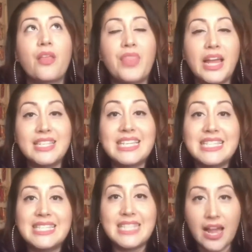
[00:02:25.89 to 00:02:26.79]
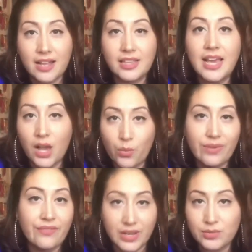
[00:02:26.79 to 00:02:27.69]
That is exactly how
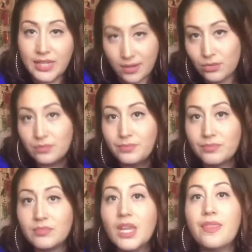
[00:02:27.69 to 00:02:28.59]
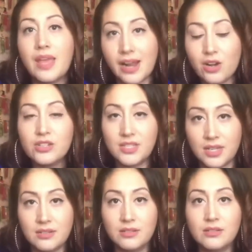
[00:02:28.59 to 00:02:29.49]
we found out that our
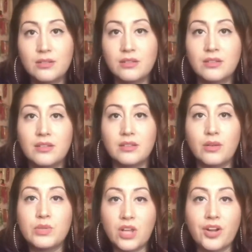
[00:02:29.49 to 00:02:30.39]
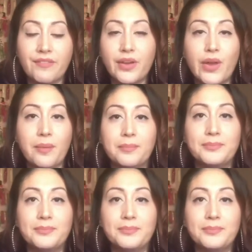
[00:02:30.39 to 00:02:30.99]
son was hard of hearing.